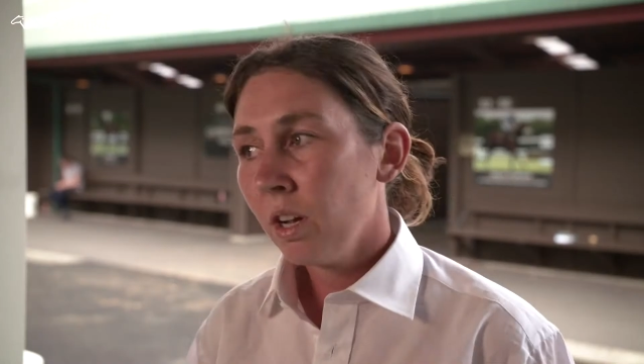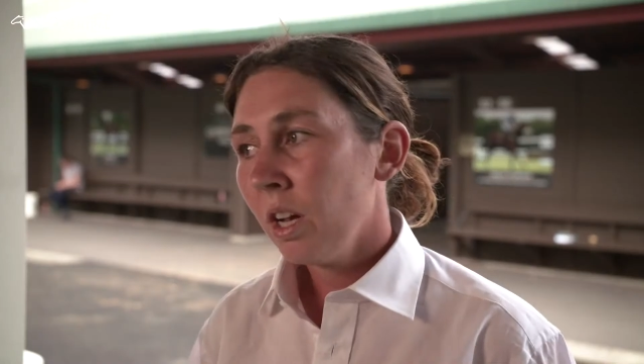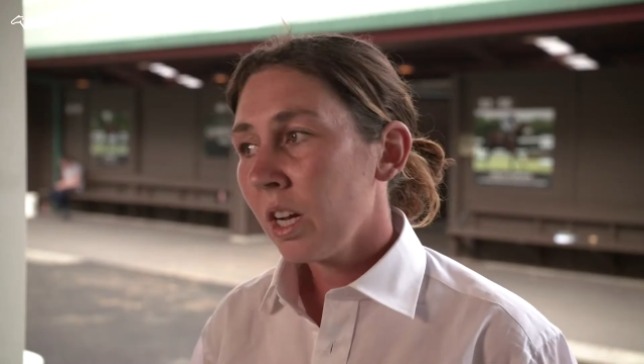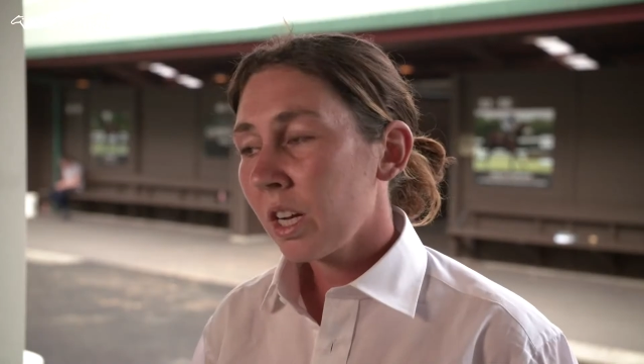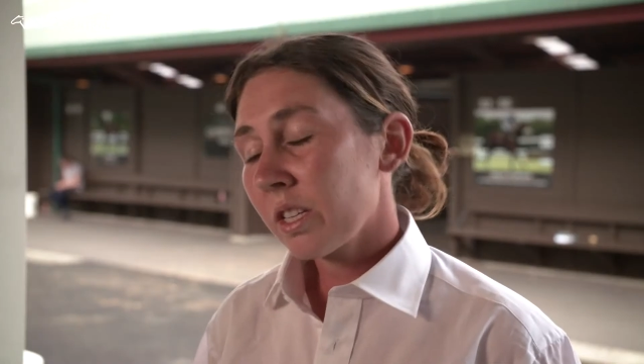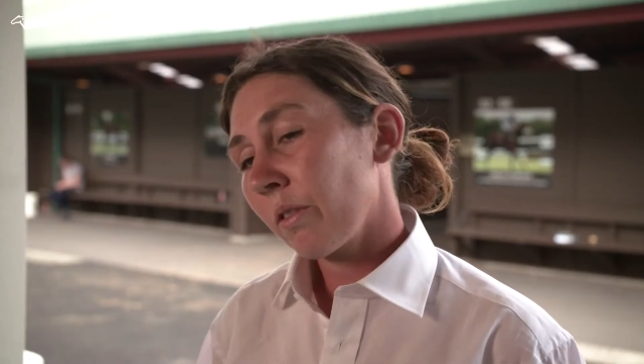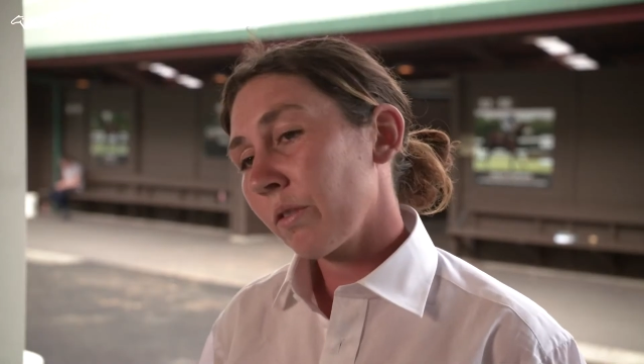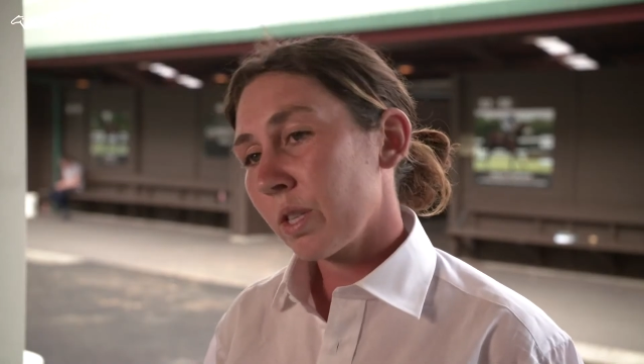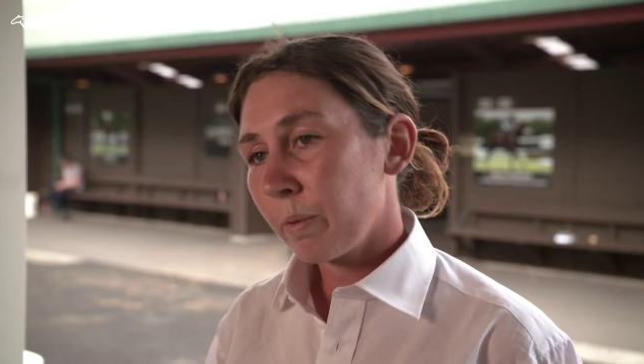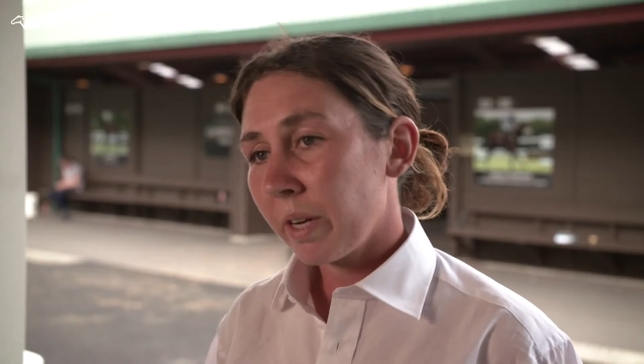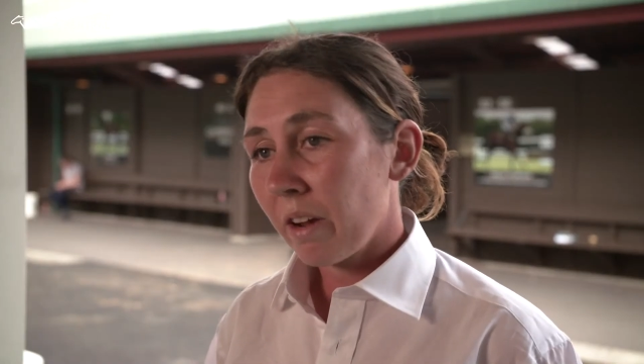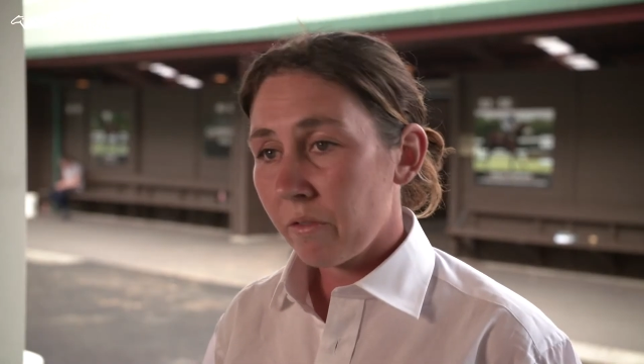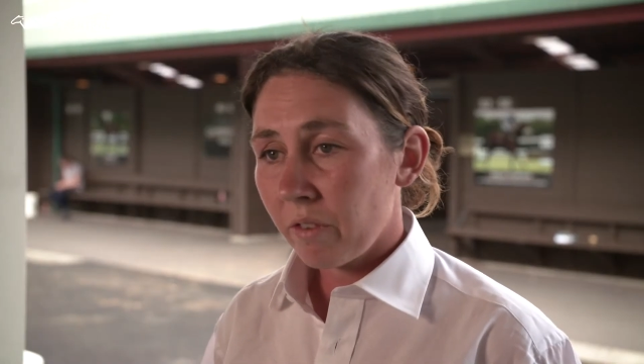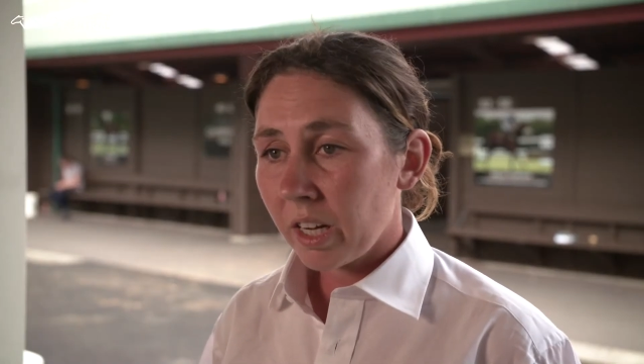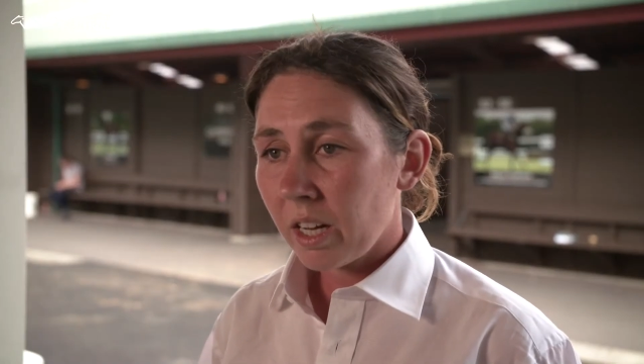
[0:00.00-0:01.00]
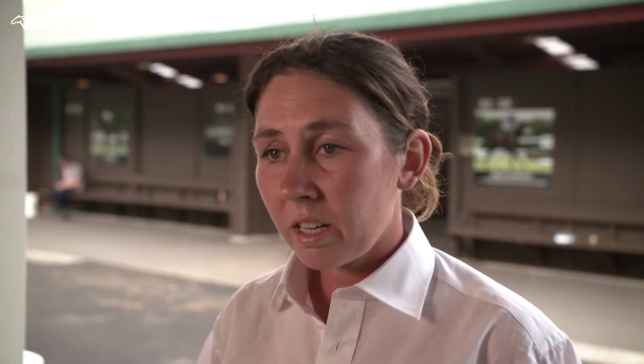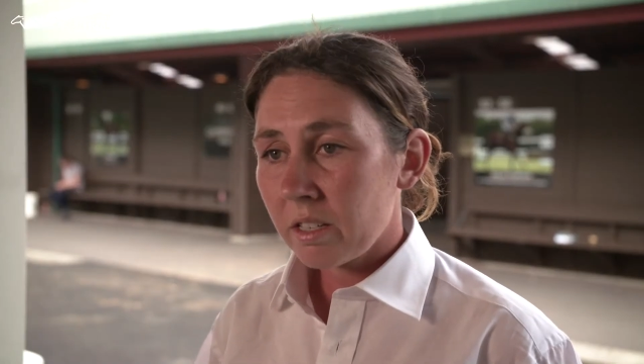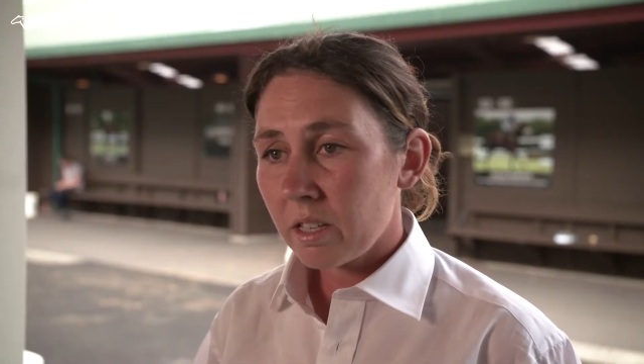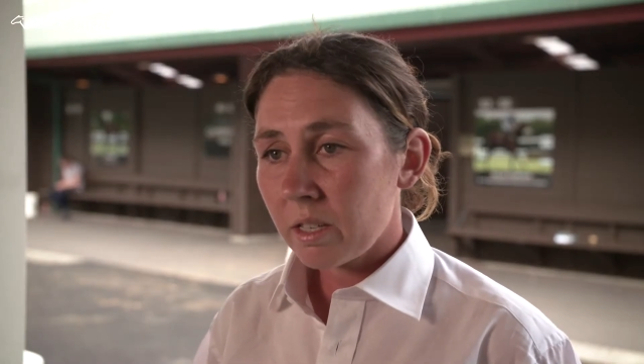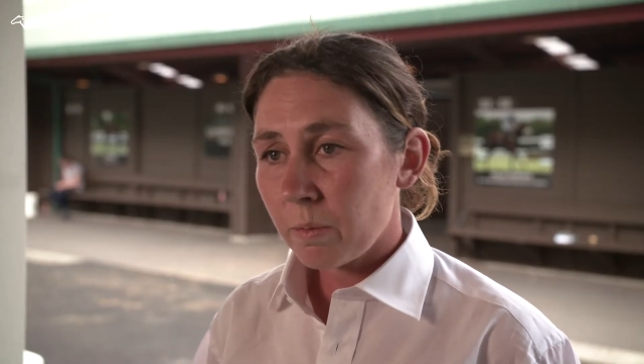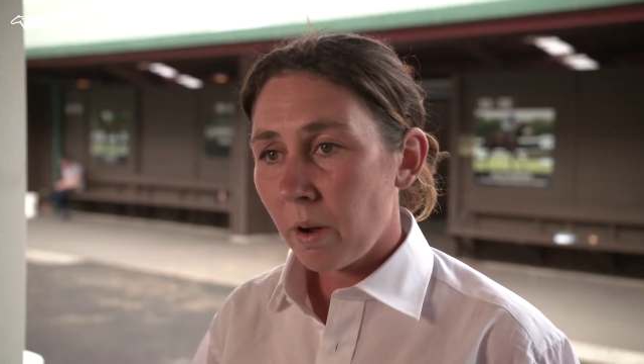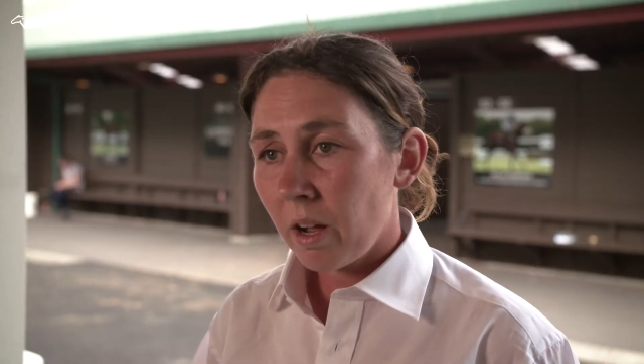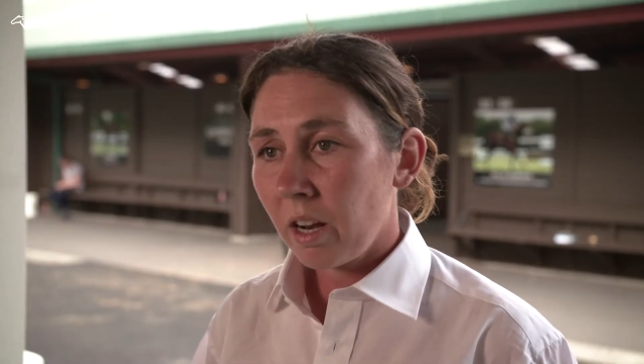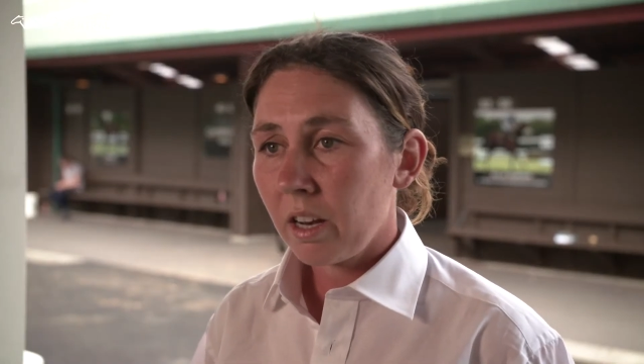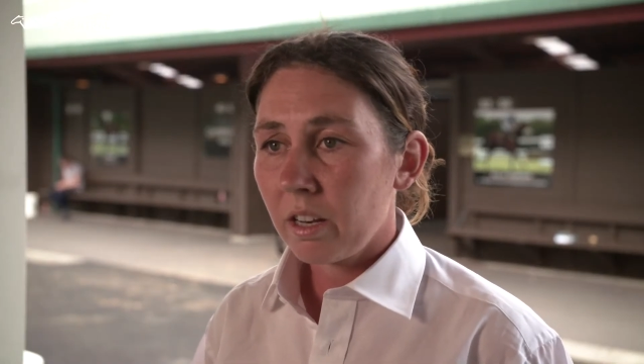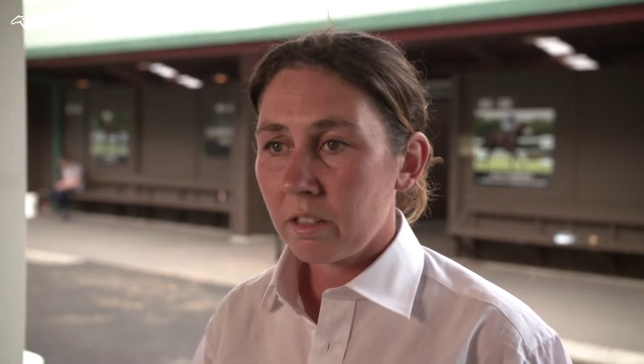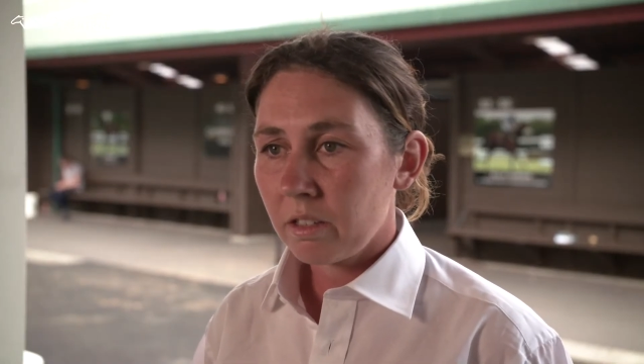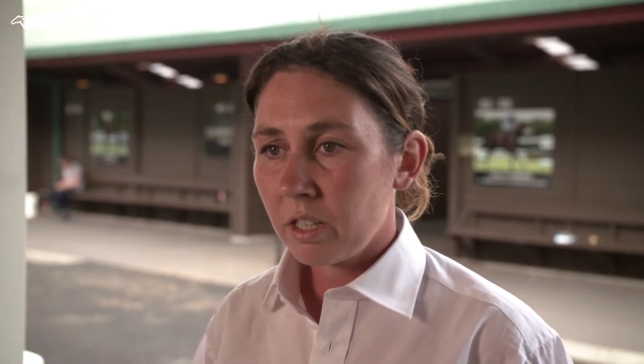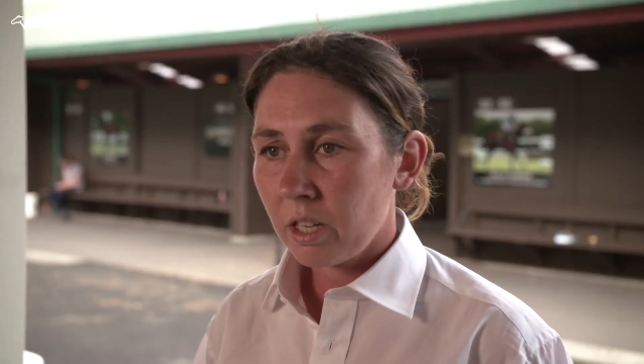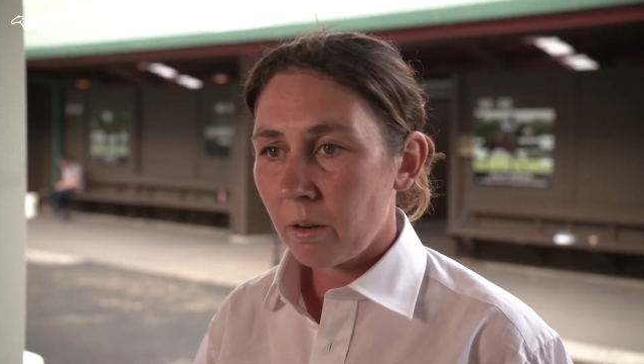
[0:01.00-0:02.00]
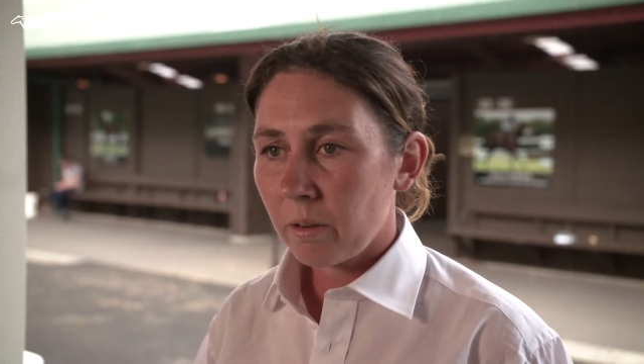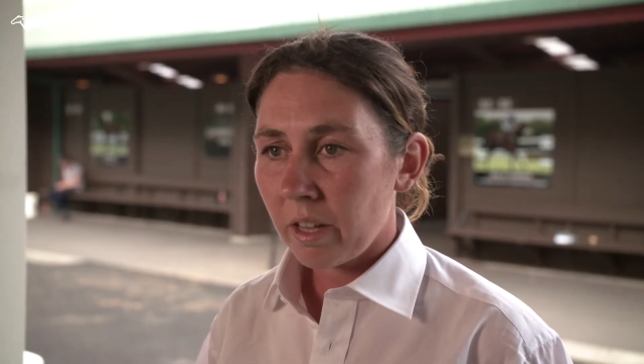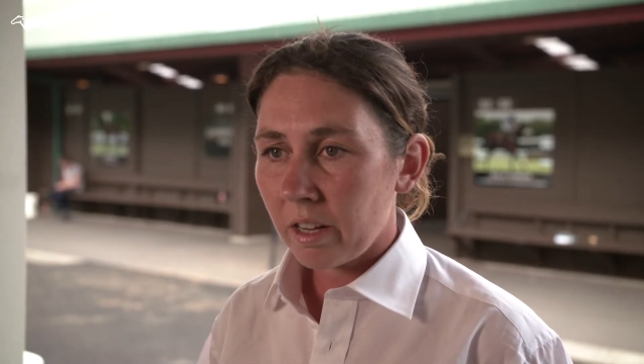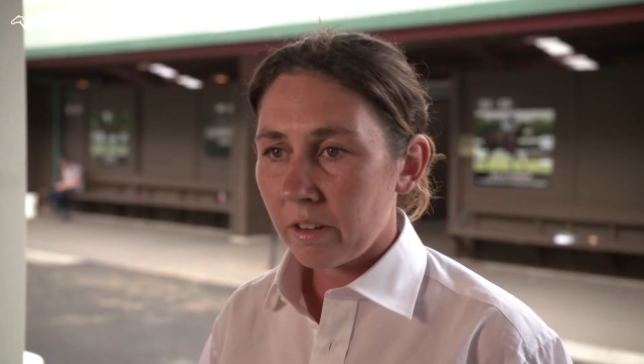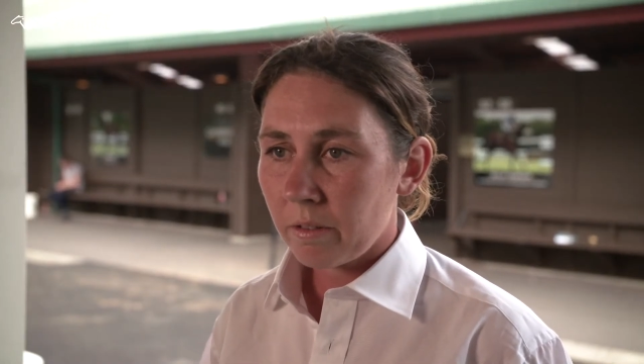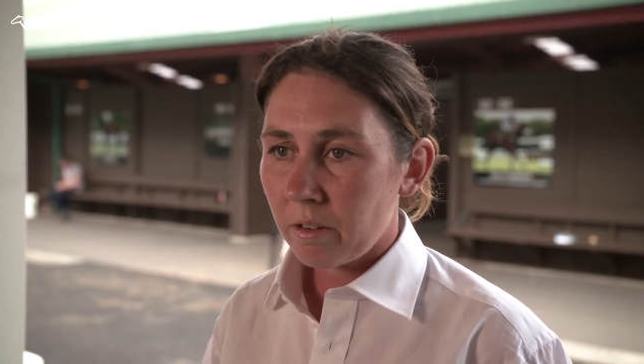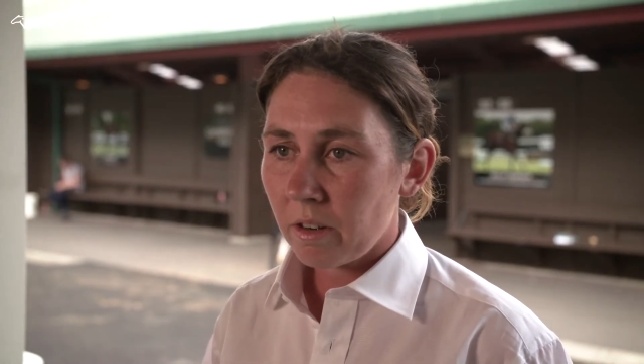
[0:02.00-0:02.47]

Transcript: because obviously we get ring-ins as well, and that